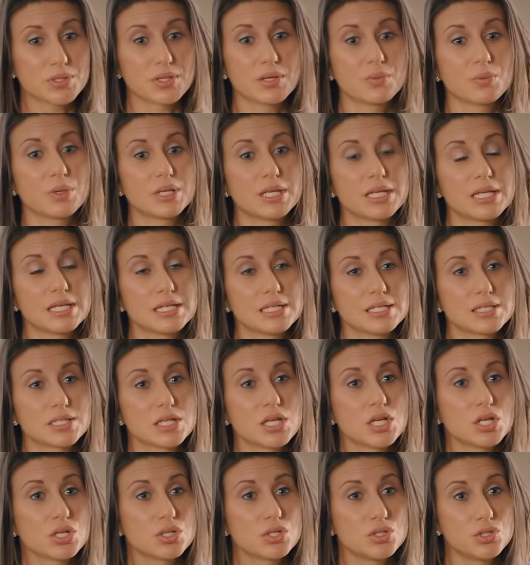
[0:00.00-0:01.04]
so that when he's
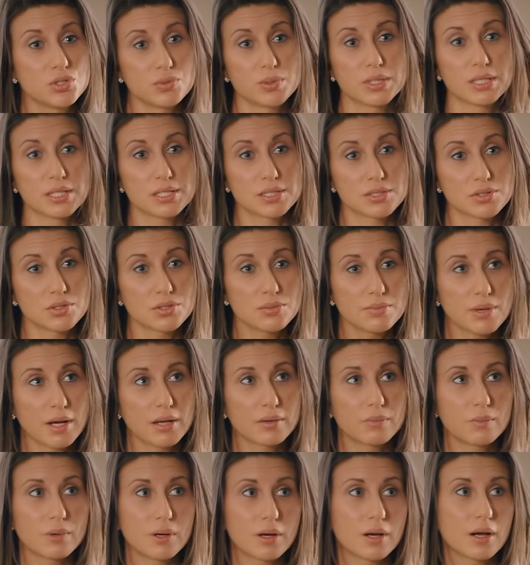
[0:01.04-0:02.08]
doing his
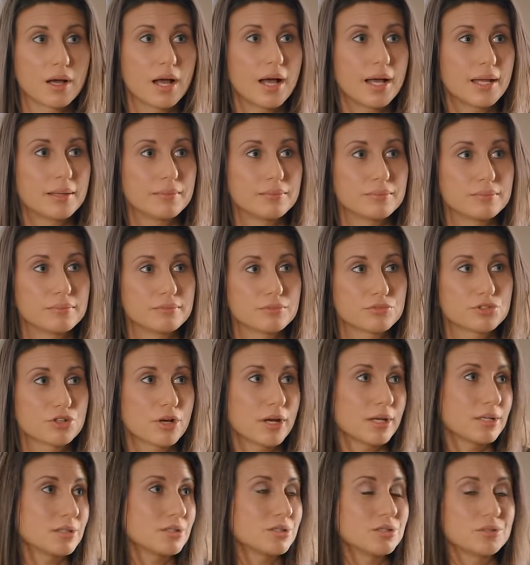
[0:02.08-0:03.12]
Kumon work, I'm
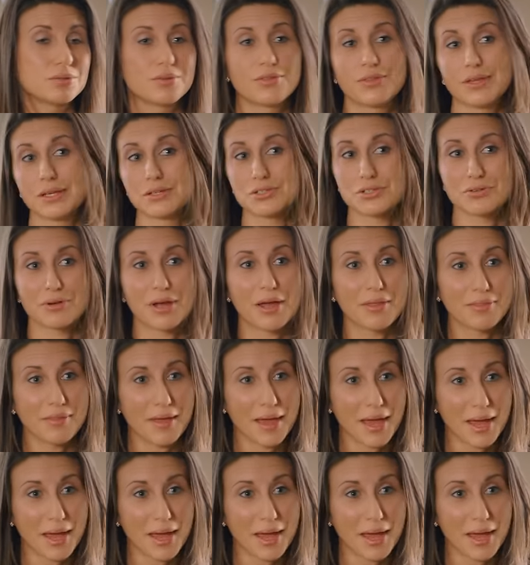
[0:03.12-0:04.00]
trying to do things around the